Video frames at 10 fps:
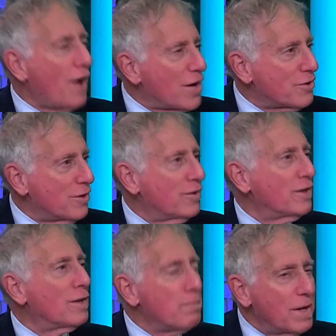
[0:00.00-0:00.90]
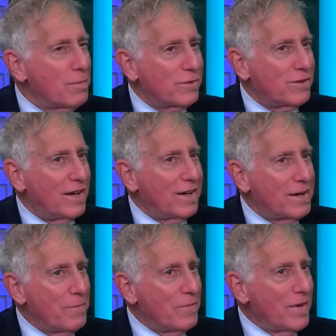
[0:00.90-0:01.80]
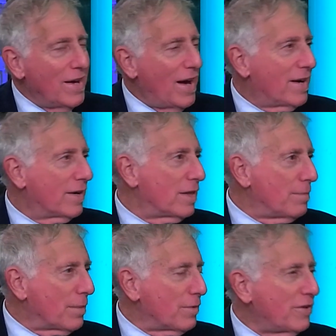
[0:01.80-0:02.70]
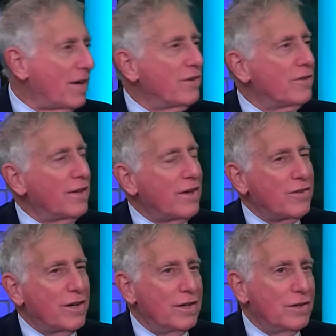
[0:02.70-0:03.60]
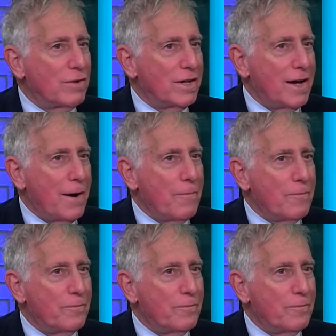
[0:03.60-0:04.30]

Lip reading: fashla, it's another big mistake, and another big mistake is the last thing he needs right now.